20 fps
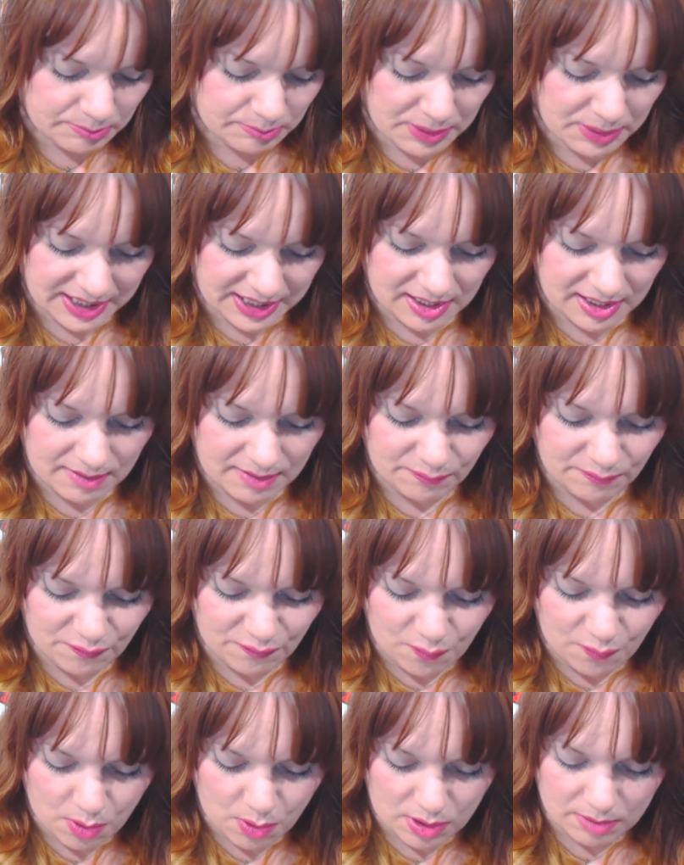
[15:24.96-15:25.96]
I did pick
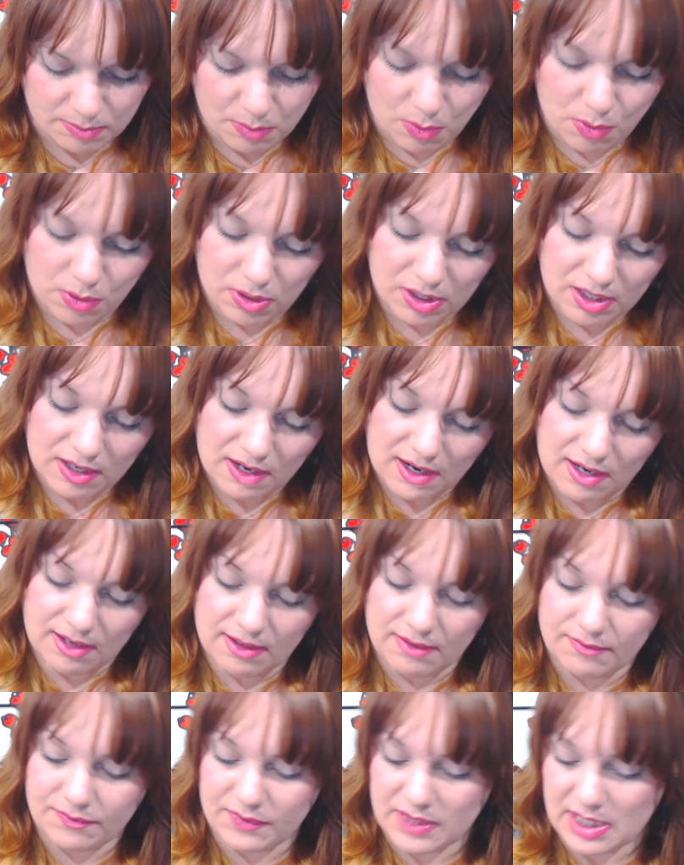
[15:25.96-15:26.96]
up 4 more
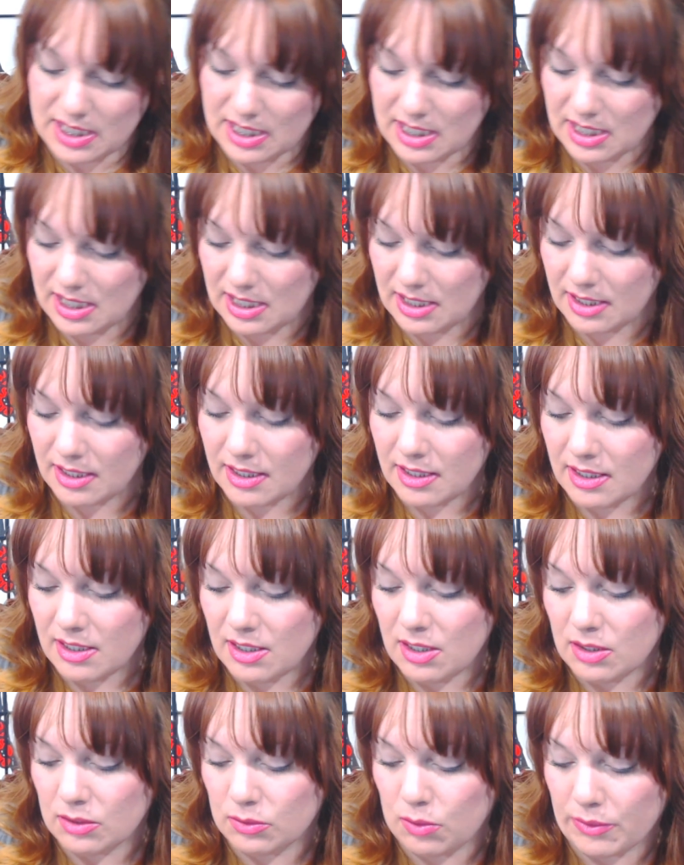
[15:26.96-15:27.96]
of the
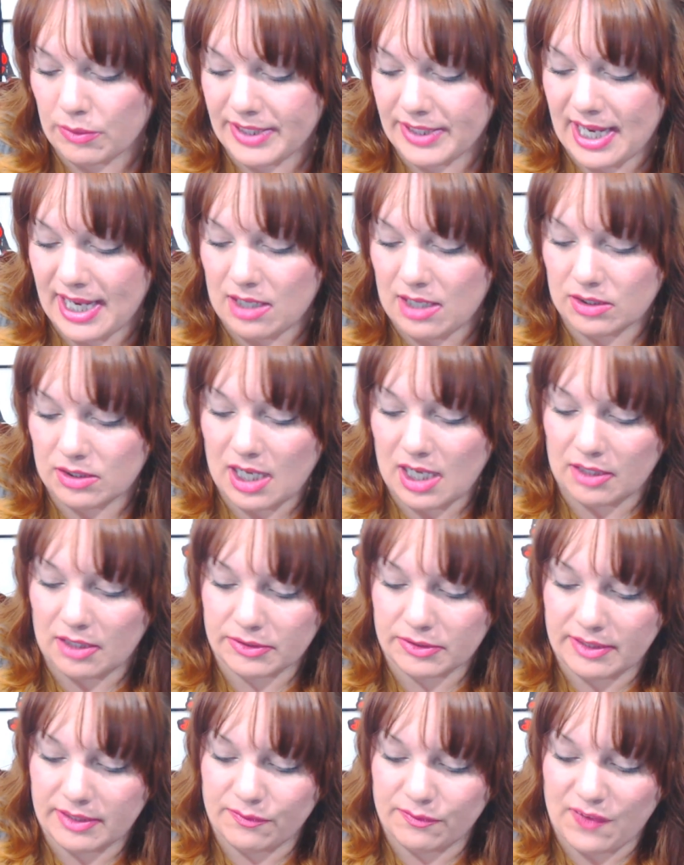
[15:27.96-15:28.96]
L'Oreal
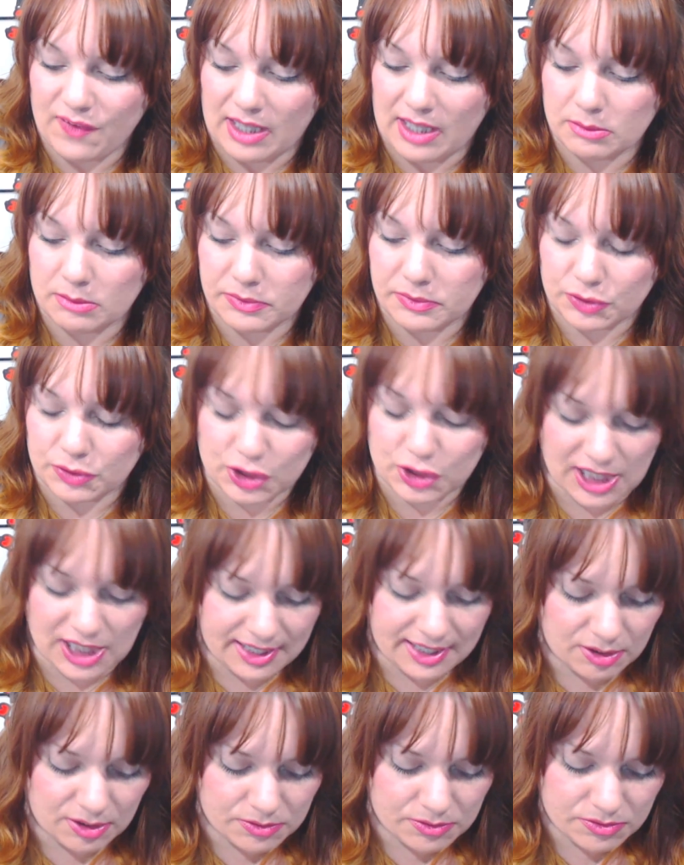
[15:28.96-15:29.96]
Color Infallible
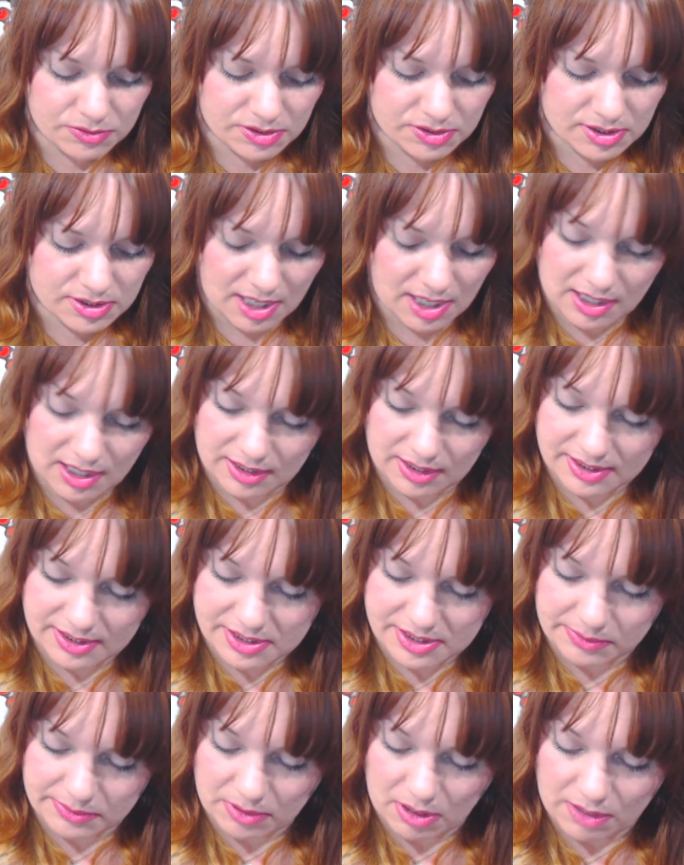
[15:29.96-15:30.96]
Shadows
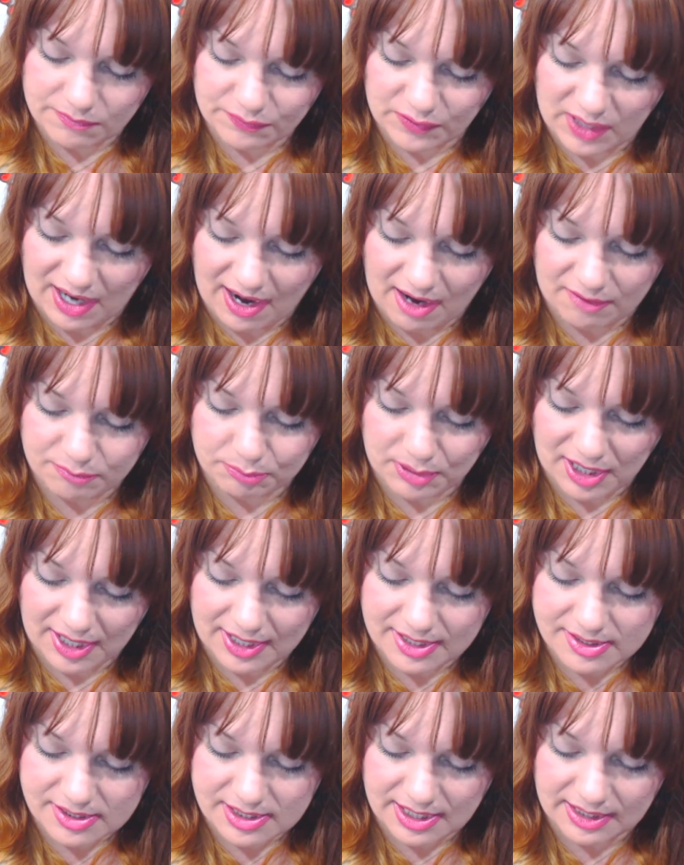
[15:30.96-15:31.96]
because they were on for half
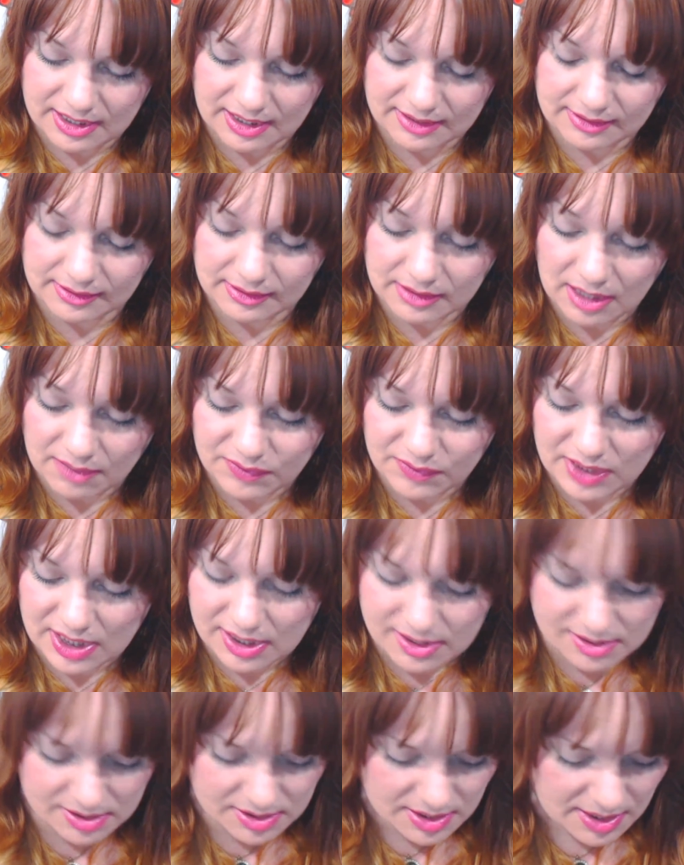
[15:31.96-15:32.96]
price, and I
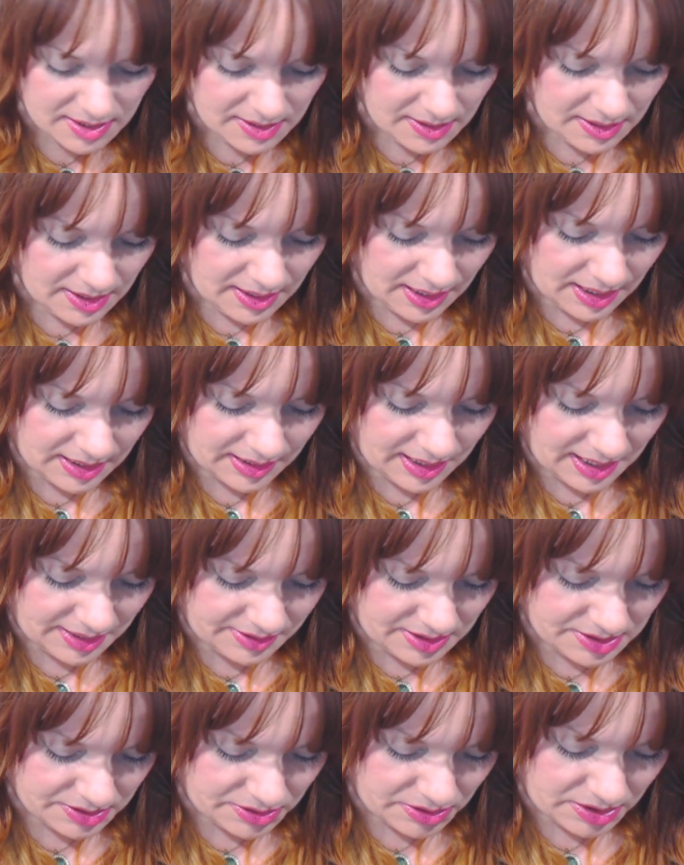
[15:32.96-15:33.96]
love these. And
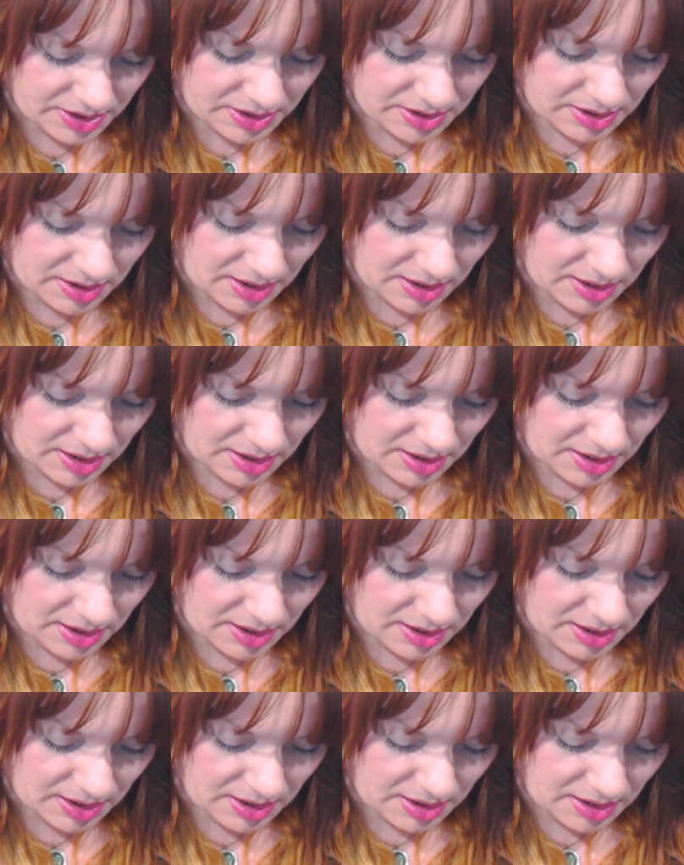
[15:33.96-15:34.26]
again, these